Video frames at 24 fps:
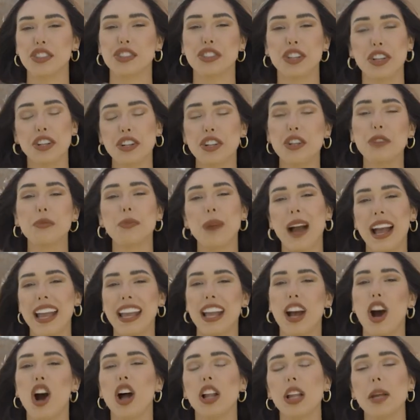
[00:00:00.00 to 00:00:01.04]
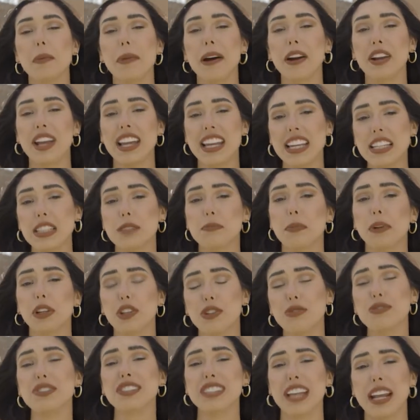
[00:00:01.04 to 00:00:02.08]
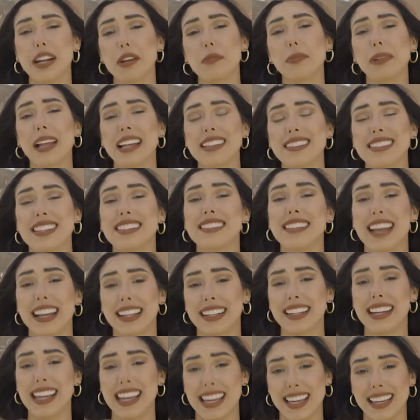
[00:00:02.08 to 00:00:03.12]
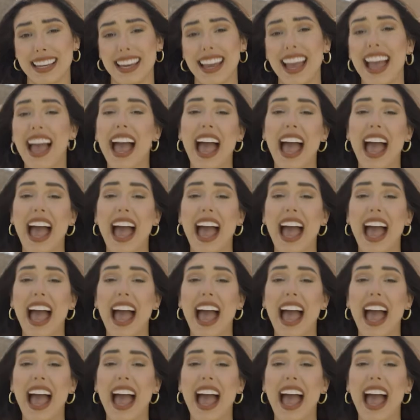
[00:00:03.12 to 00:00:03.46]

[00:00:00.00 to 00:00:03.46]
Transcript: Turner Wright all about his balloon sinuplasty technique.